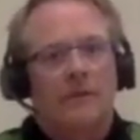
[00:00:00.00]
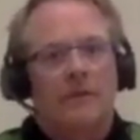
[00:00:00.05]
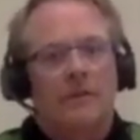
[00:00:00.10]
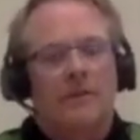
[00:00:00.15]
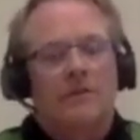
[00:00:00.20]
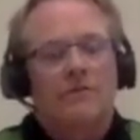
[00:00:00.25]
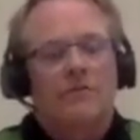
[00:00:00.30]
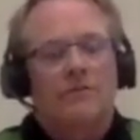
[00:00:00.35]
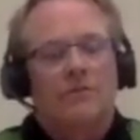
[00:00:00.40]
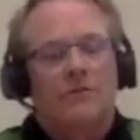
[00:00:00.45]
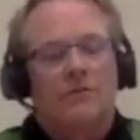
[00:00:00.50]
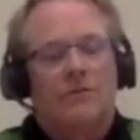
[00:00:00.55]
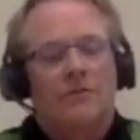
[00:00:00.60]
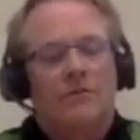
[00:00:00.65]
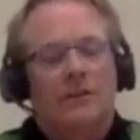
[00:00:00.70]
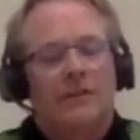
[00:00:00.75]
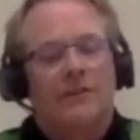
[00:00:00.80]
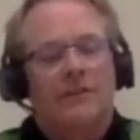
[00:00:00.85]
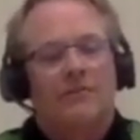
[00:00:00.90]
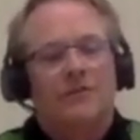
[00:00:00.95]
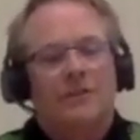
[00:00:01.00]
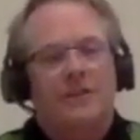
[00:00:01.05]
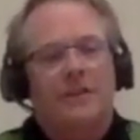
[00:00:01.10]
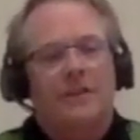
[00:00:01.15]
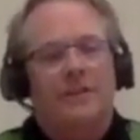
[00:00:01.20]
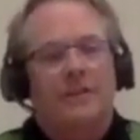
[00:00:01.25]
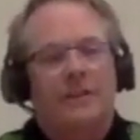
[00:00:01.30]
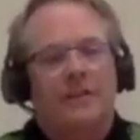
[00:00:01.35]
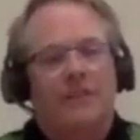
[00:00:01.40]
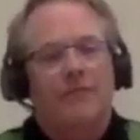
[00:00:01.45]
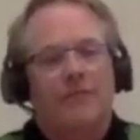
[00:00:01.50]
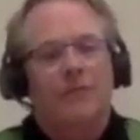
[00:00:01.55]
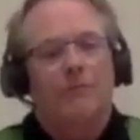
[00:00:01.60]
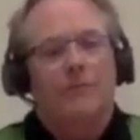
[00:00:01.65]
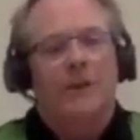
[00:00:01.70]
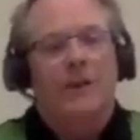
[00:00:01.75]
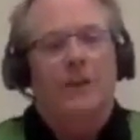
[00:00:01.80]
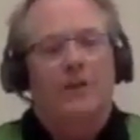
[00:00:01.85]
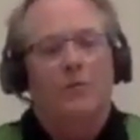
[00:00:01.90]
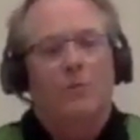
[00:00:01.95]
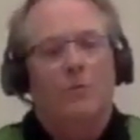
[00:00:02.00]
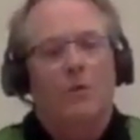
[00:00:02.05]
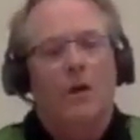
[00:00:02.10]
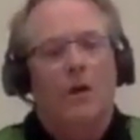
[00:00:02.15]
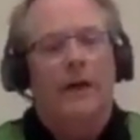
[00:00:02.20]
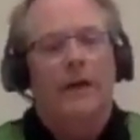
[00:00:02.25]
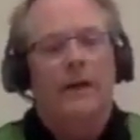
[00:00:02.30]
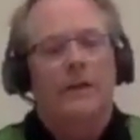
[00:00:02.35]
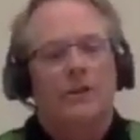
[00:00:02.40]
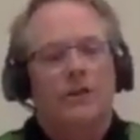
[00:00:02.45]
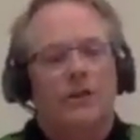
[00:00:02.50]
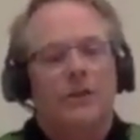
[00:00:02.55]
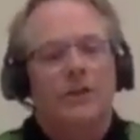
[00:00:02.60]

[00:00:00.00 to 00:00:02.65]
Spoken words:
So the interesting thing for me to watch